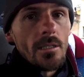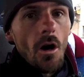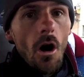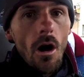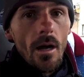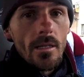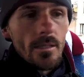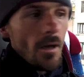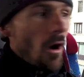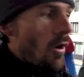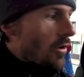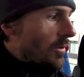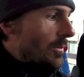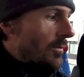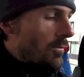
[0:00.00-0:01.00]
it's a, it's a
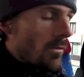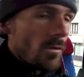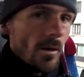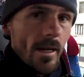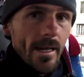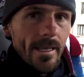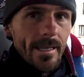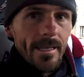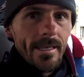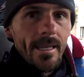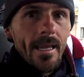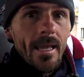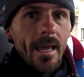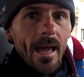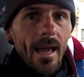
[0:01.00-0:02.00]
horrible walk in
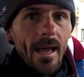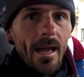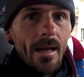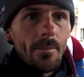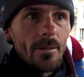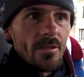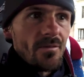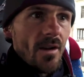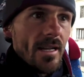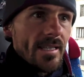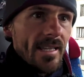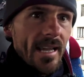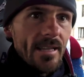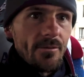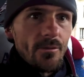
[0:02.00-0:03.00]
um, it's very
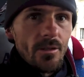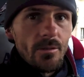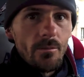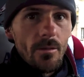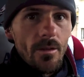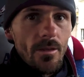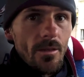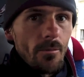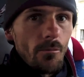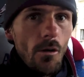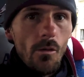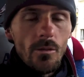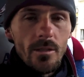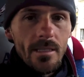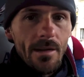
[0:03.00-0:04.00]
dangerous with the
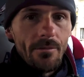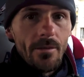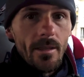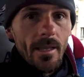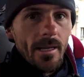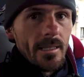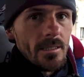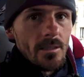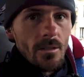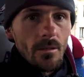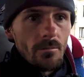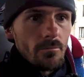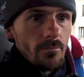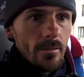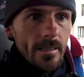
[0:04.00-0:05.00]
roads and everything. It's
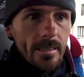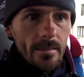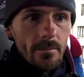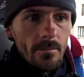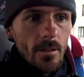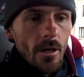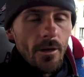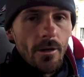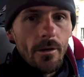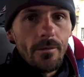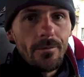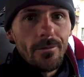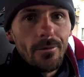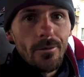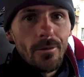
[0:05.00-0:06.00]
not really cut
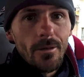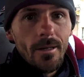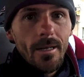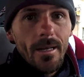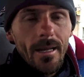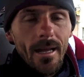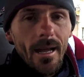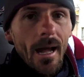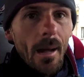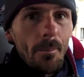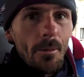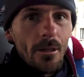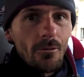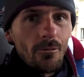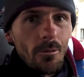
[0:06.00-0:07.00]
out for uh,
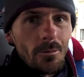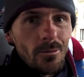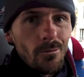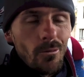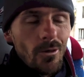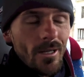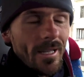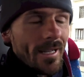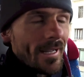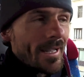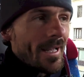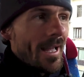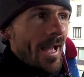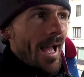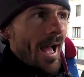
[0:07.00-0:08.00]
pilgrims walking,
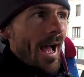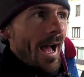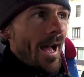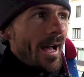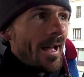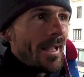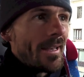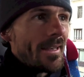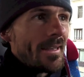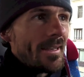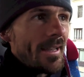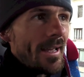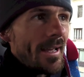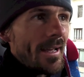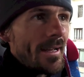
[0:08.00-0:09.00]

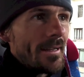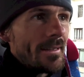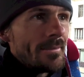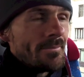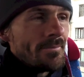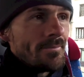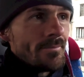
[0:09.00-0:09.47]
and uh,